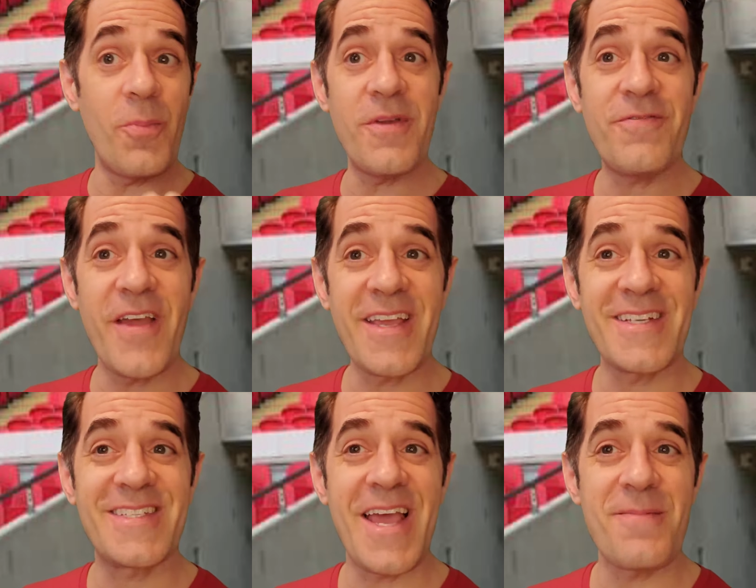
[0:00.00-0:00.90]
me finger
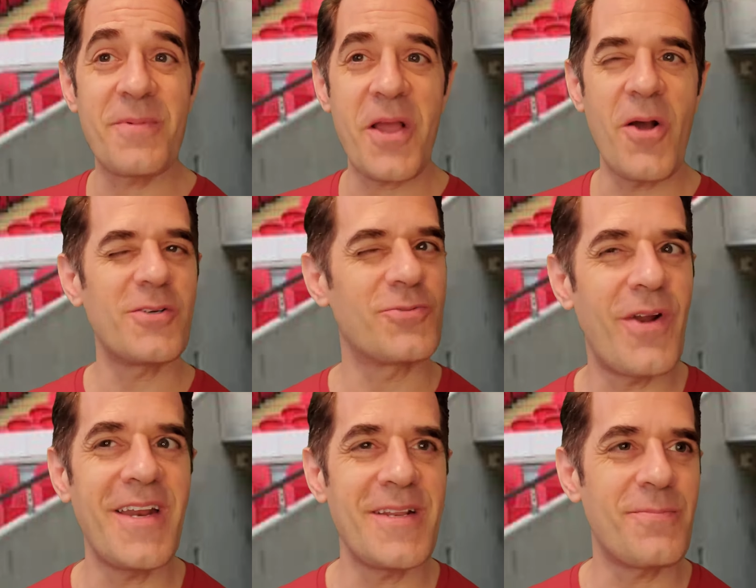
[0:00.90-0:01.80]
tape, Coach,
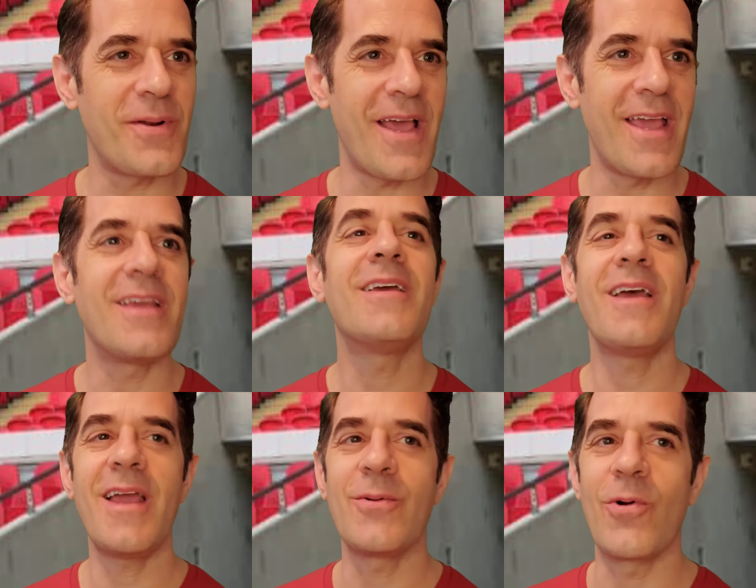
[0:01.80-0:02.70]
ready to play.
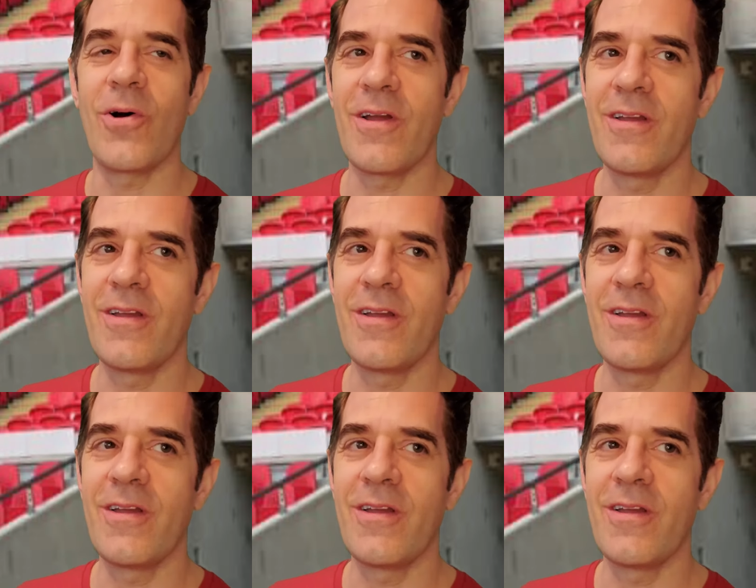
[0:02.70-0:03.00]
Hey, Roy.